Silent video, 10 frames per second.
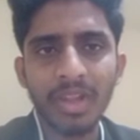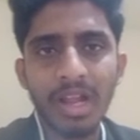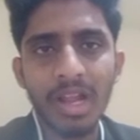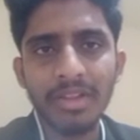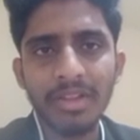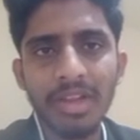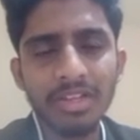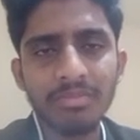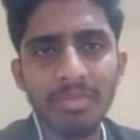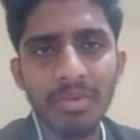And the
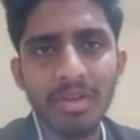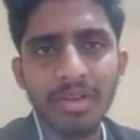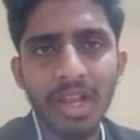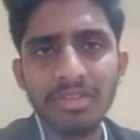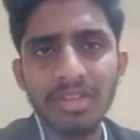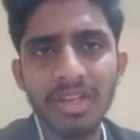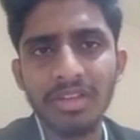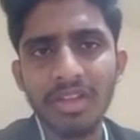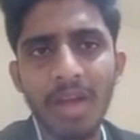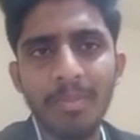next is
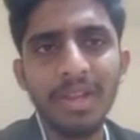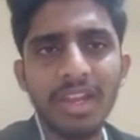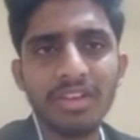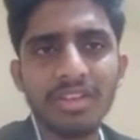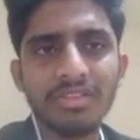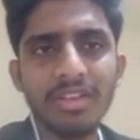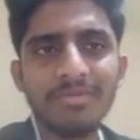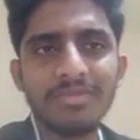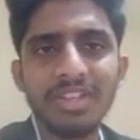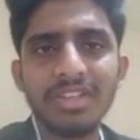applications
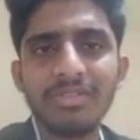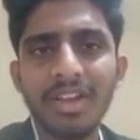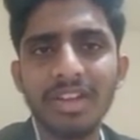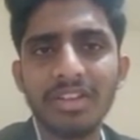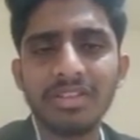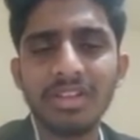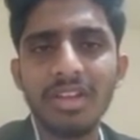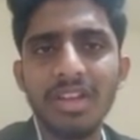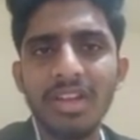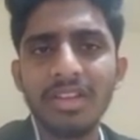of chi-square test.
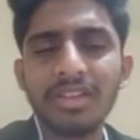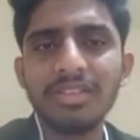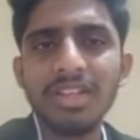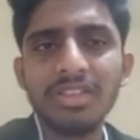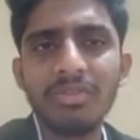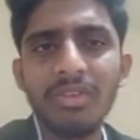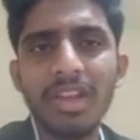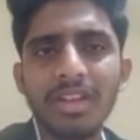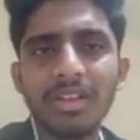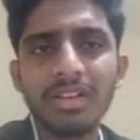The
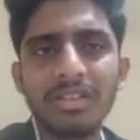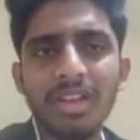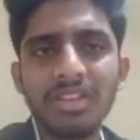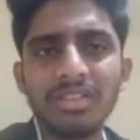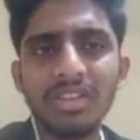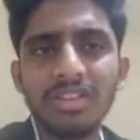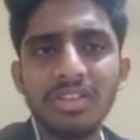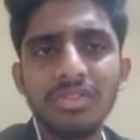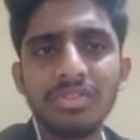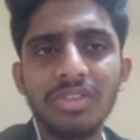chi-square test is
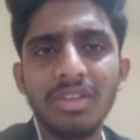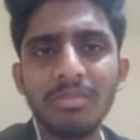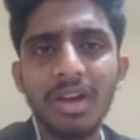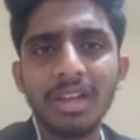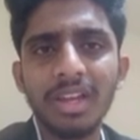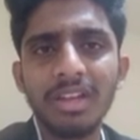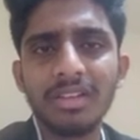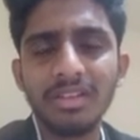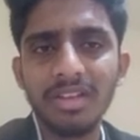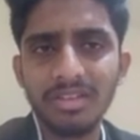used in market
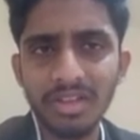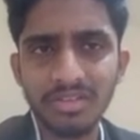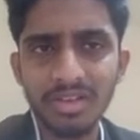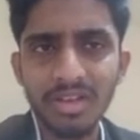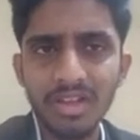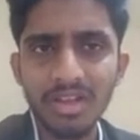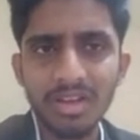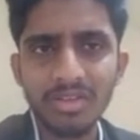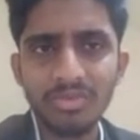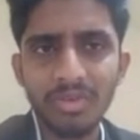research
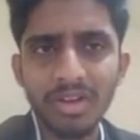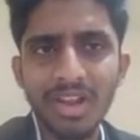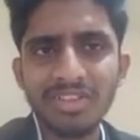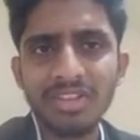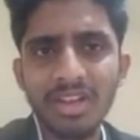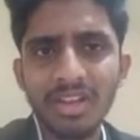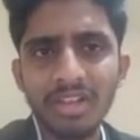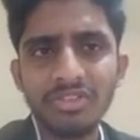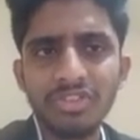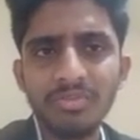to understand
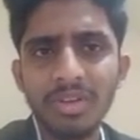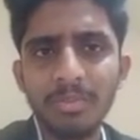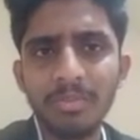consumer